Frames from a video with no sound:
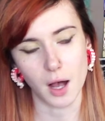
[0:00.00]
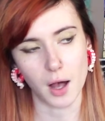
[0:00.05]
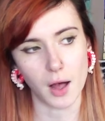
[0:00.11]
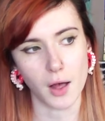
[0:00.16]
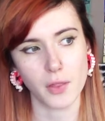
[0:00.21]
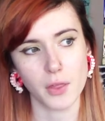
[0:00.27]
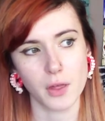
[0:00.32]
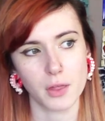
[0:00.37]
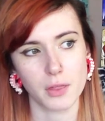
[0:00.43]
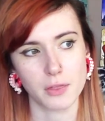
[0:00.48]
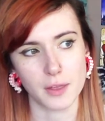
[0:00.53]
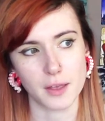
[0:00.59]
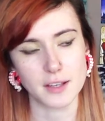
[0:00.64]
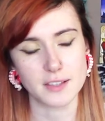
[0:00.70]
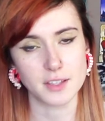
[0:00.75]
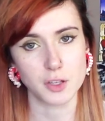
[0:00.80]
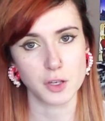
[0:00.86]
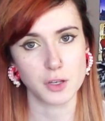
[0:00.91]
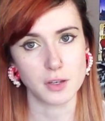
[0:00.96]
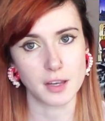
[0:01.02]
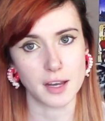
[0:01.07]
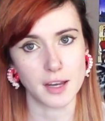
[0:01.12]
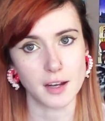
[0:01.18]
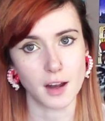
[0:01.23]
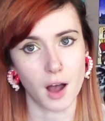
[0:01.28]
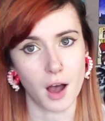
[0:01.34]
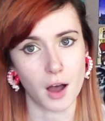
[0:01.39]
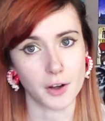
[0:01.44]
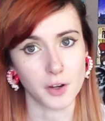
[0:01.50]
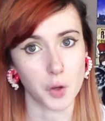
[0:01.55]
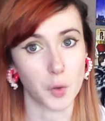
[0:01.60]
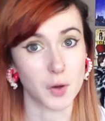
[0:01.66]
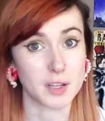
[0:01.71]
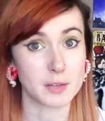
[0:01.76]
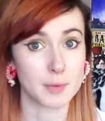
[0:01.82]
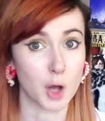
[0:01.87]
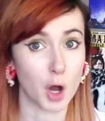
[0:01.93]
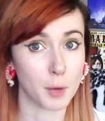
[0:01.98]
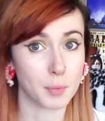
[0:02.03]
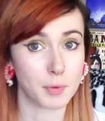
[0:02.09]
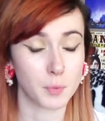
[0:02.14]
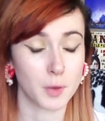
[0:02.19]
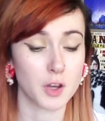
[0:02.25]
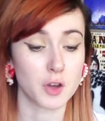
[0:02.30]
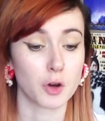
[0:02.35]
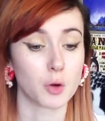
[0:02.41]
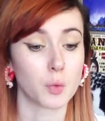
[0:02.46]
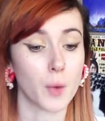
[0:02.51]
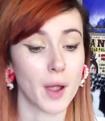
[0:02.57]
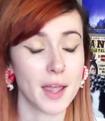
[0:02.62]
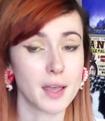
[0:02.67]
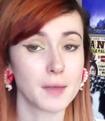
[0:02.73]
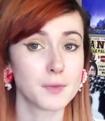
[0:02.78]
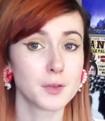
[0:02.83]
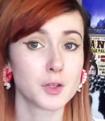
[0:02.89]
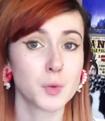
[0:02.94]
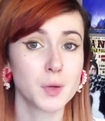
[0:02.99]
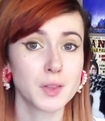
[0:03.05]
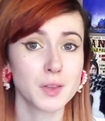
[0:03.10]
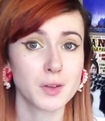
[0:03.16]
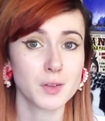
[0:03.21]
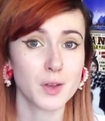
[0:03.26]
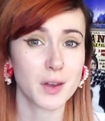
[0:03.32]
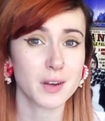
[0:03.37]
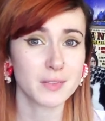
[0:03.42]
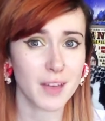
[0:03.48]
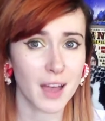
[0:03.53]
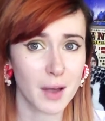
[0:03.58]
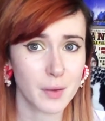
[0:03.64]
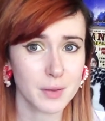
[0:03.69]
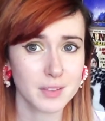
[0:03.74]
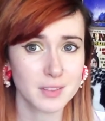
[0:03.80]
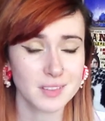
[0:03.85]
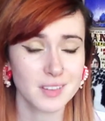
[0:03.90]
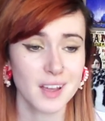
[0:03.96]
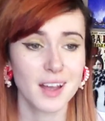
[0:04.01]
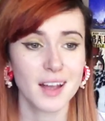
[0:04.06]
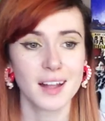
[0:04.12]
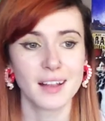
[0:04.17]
other things that you need aren't going to be open when you're awake if you're doing those kind of hours.